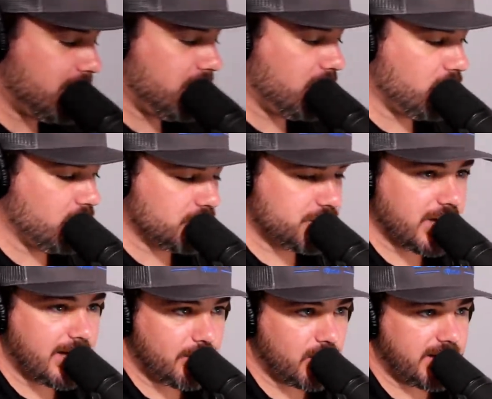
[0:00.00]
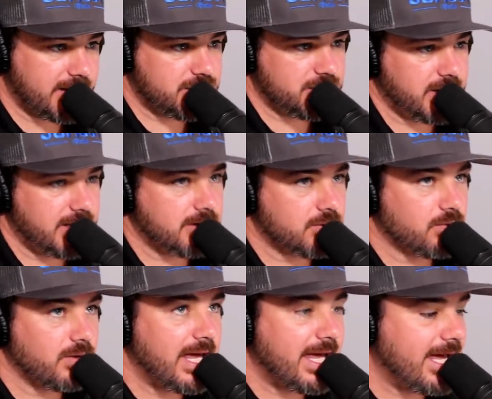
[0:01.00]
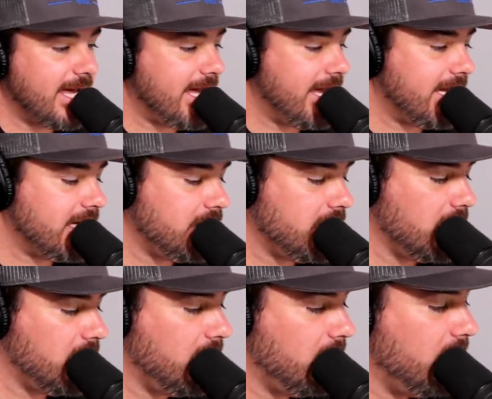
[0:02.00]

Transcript: to Jomboy and Jake Radio,